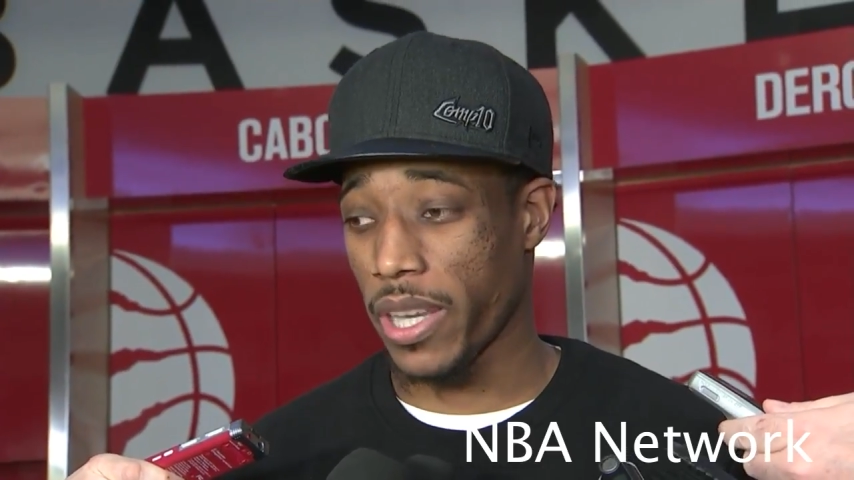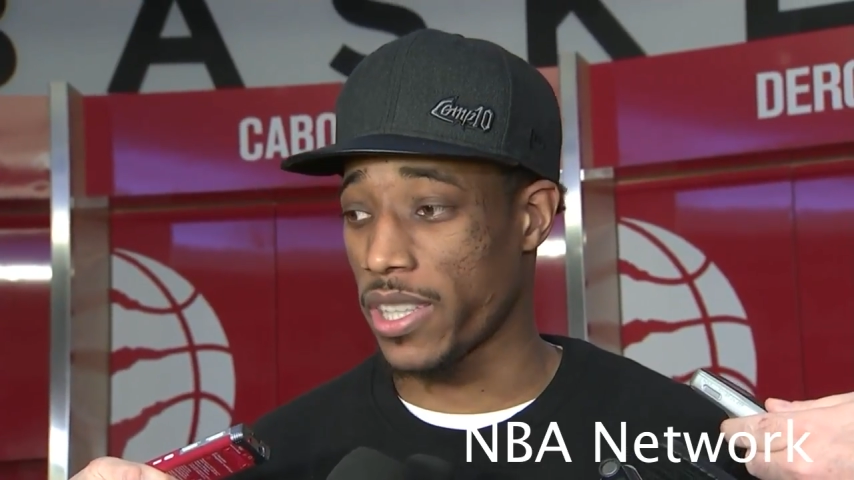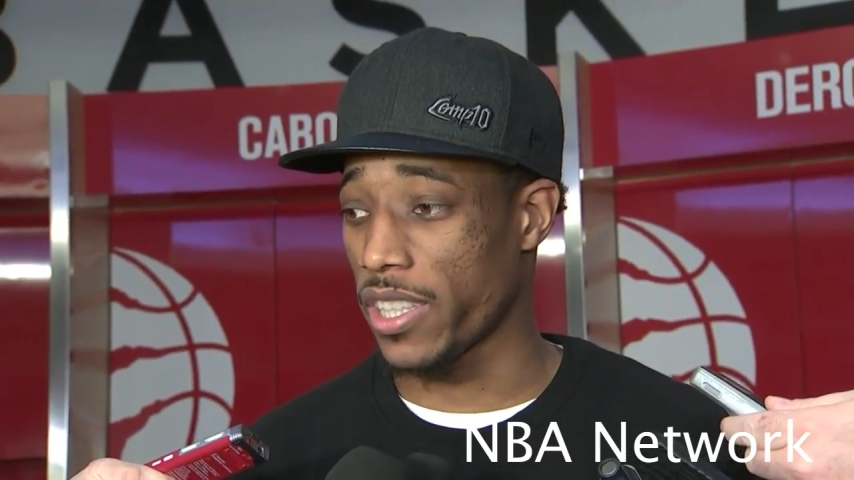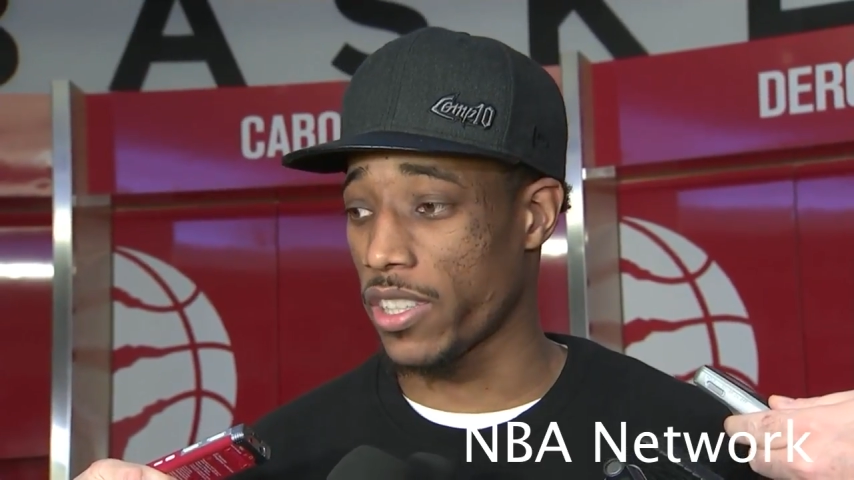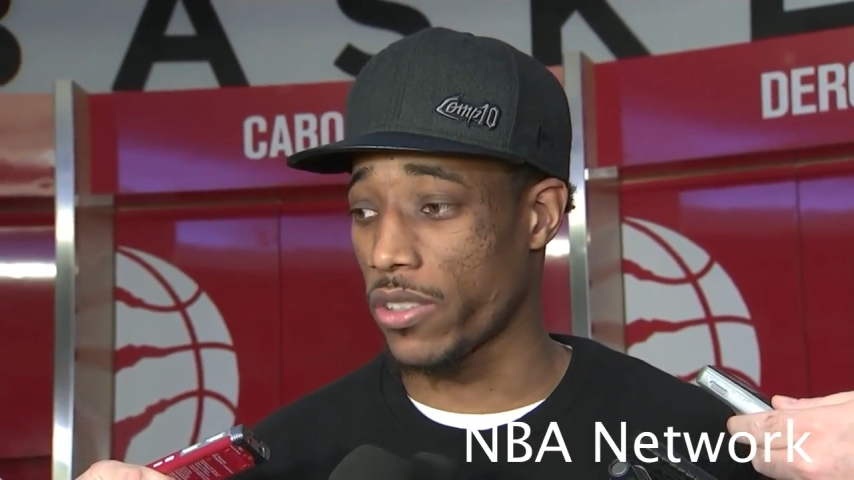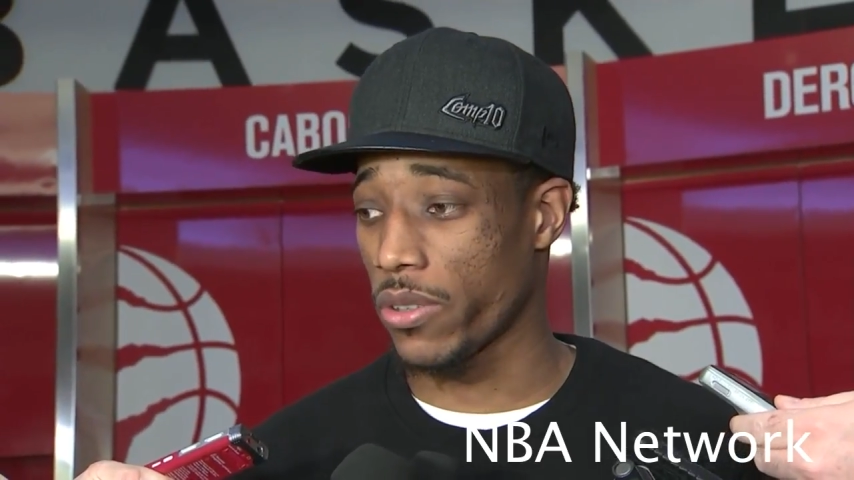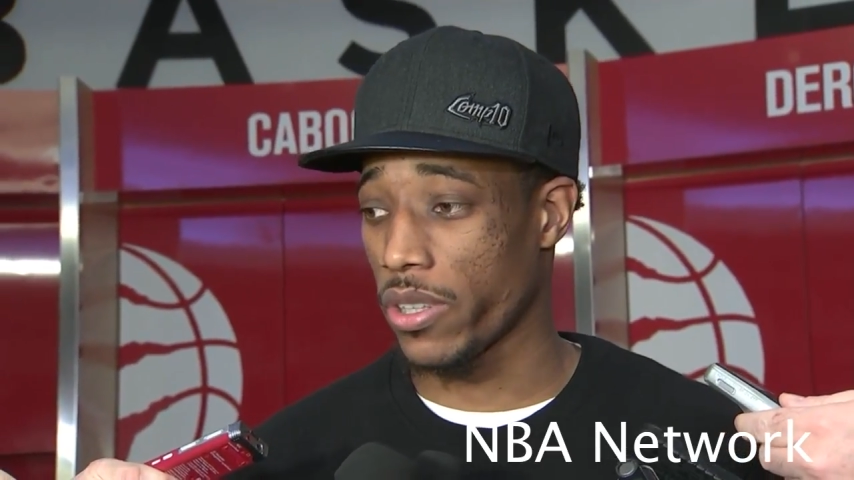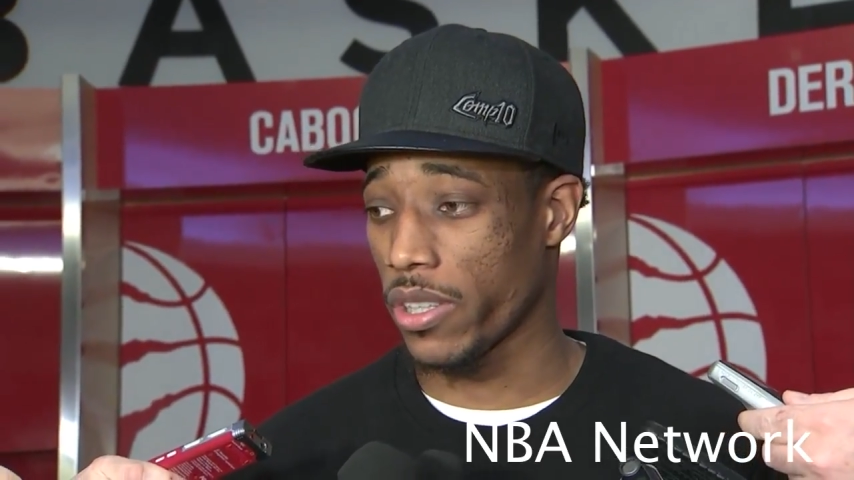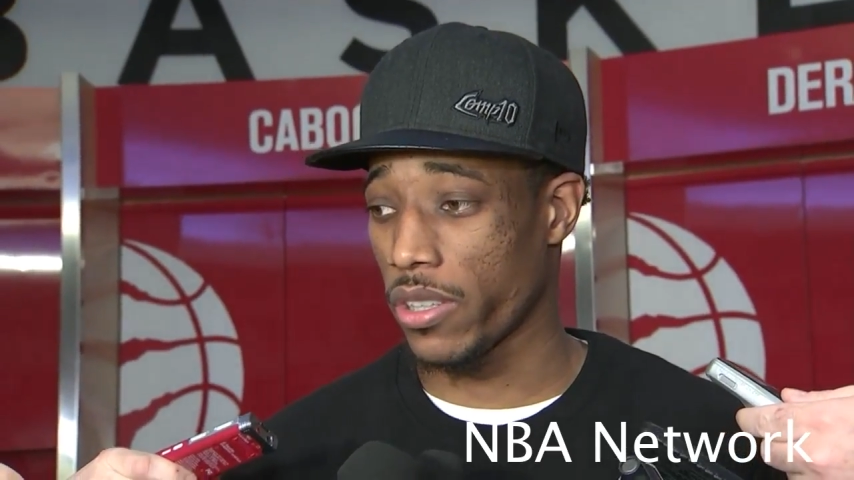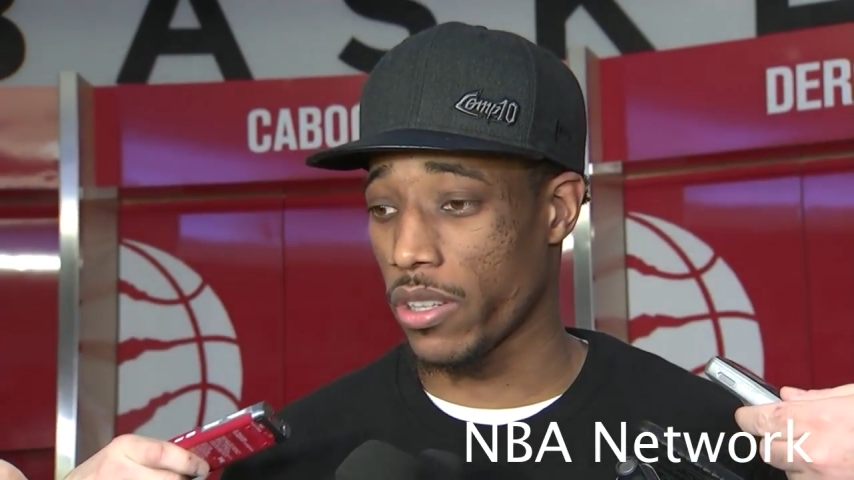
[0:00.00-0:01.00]
pay attention to
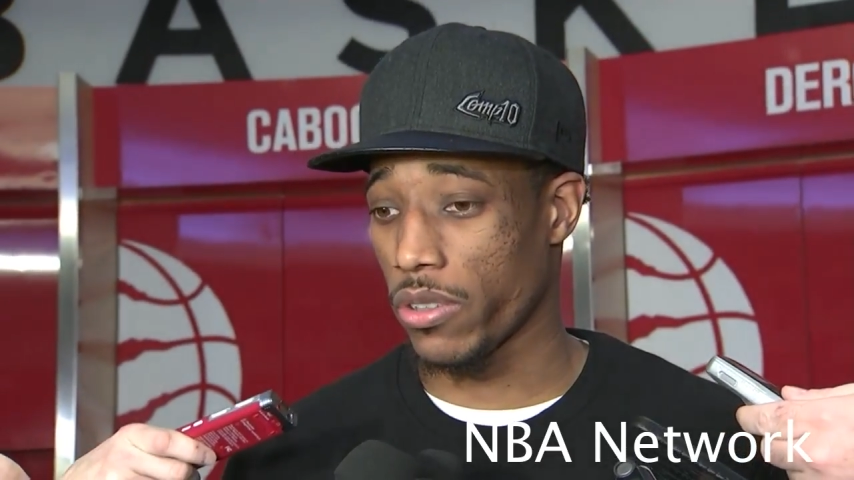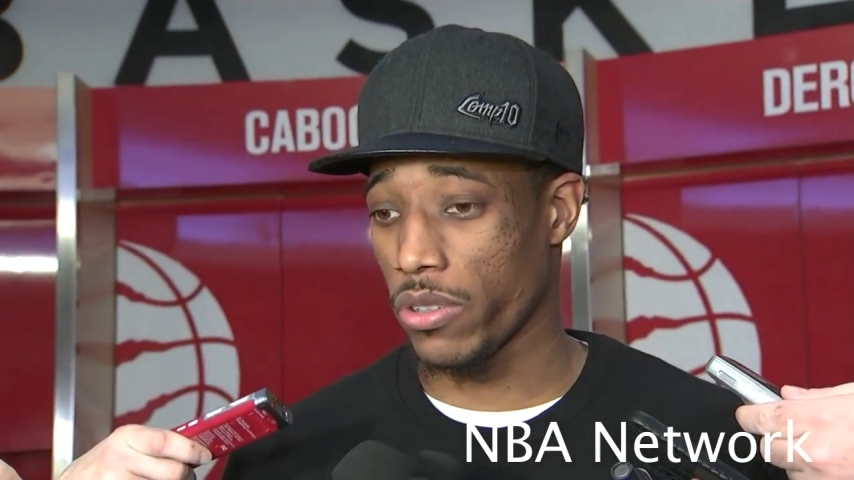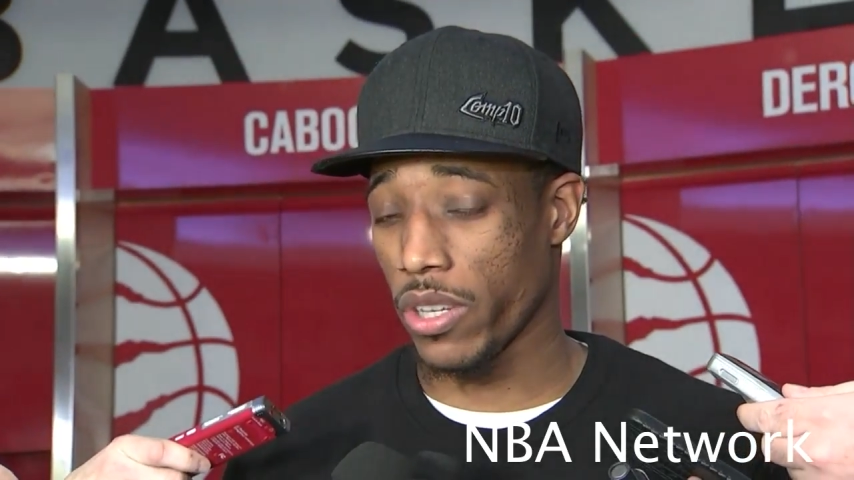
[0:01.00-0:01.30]
it. You know,